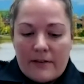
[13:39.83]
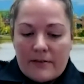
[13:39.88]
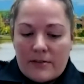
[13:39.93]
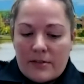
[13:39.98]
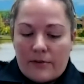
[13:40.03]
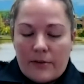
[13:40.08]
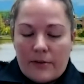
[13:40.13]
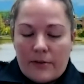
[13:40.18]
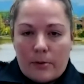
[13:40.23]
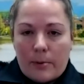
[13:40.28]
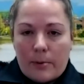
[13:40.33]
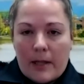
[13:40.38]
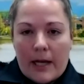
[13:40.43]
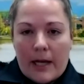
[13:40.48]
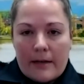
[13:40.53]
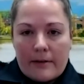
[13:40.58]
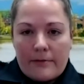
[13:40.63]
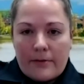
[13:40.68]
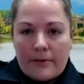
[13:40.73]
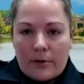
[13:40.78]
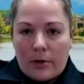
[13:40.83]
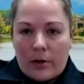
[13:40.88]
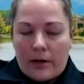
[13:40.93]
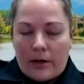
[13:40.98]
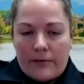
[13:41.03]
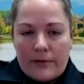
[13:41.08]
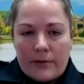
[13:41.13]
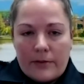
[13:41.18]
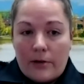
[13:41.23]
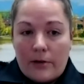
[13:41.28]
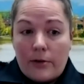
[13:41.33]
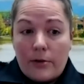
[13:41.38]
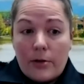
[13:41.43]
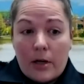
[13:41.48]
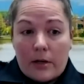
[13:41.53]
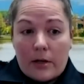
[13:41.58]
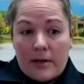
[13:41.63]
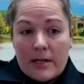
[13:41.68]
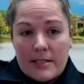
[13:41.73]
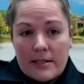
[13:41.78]
So if you're applying for, you know, you got
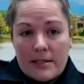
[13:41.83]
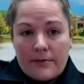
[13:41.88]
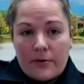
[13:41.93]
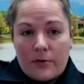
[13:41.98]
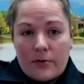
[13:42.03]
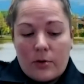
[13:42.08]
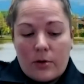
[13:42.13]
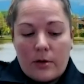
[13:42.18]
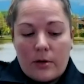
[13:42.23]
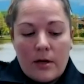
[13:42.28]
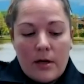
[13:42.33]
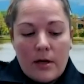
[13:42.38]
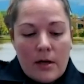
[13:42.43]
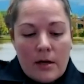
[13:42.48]
arrested for